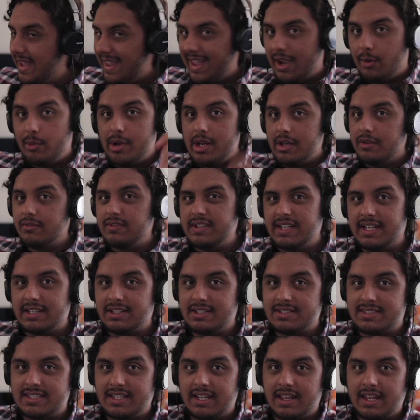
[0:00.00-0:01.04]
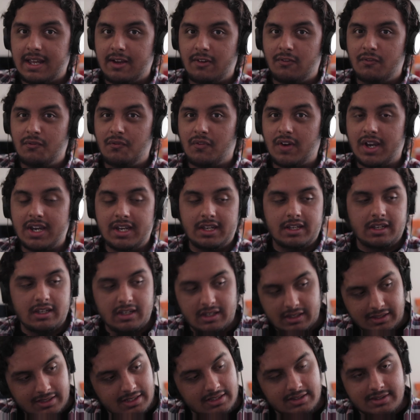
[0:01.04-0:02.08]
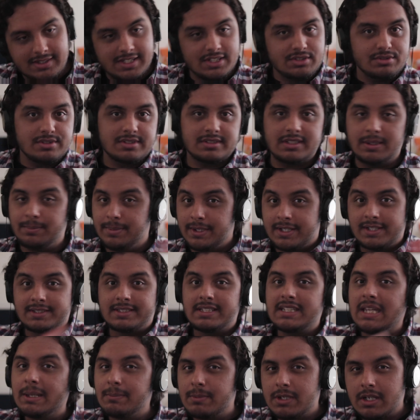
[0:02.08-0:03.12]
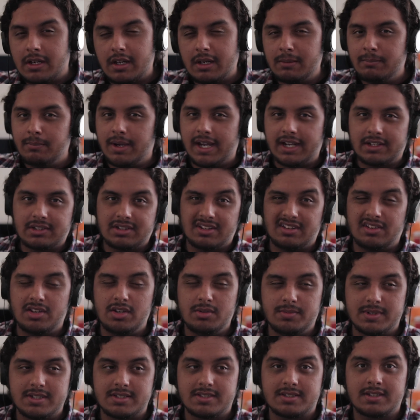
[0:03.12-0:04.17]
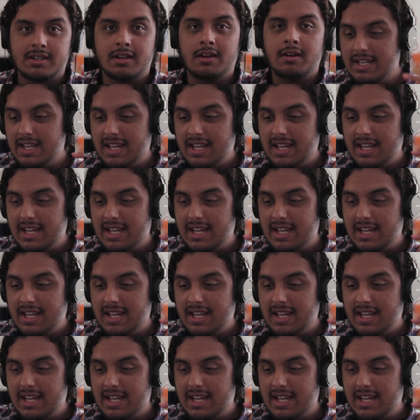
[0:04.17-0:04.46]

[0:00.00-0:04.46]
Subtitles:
And we didn't even get to see that fight continuously because they keep cutting back to the humans.